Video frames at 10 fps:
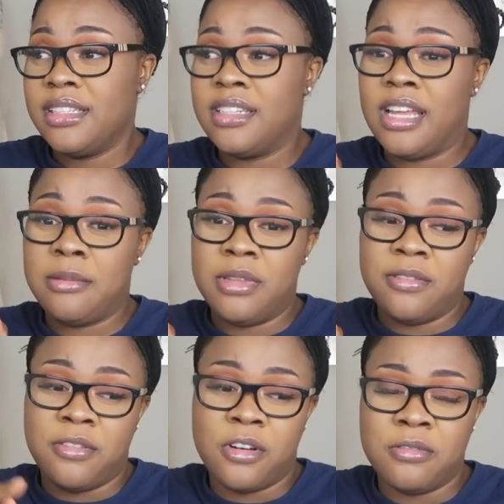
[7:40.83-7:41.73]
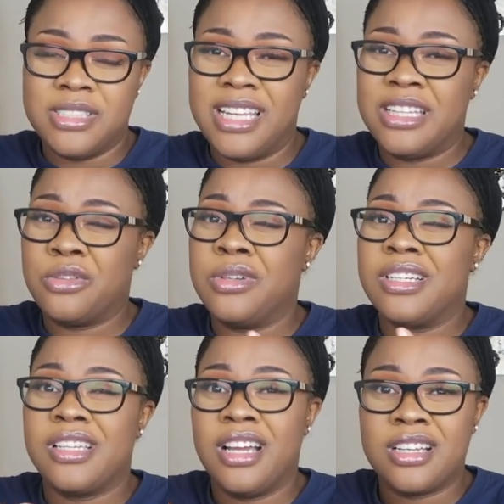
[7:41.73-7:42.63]
The night before was like
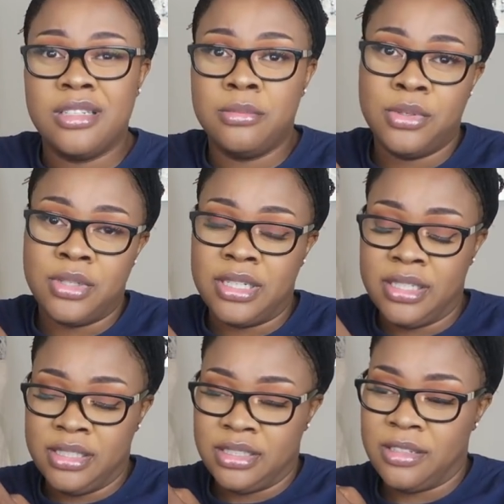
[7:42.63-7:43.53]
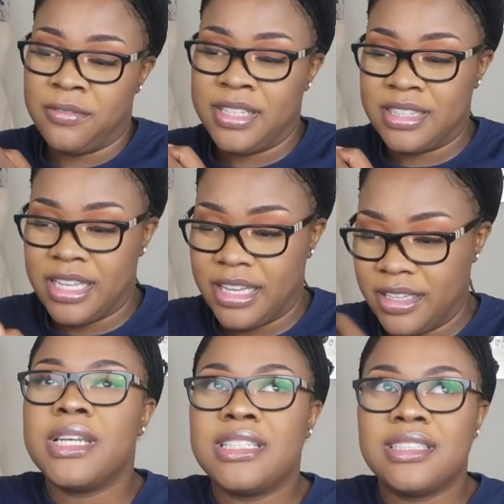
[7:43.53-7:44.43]
three o'clock in the morning and stuff like
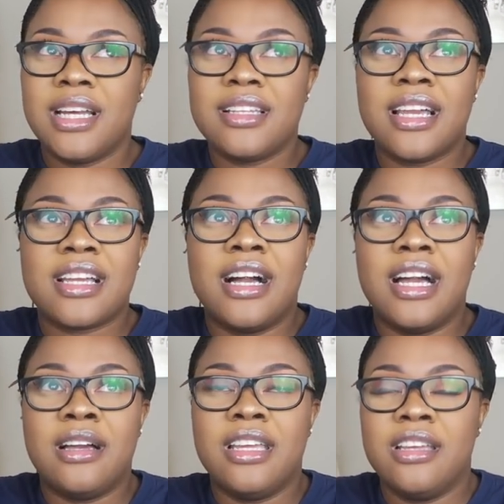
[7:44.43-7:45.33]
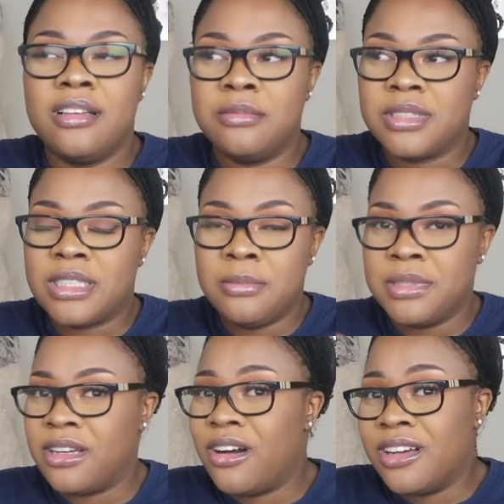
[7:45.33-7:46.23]
that. But it's not like I am
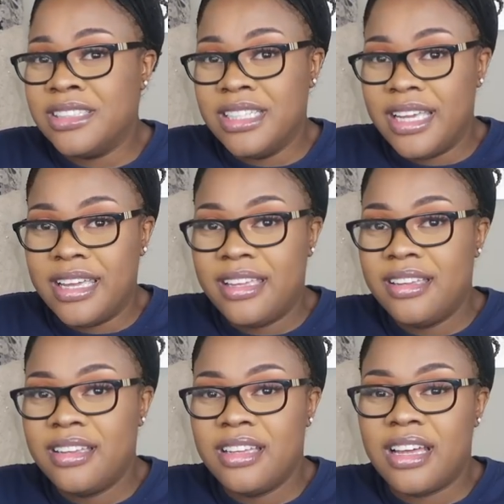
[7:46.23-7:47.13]
sleeping all day.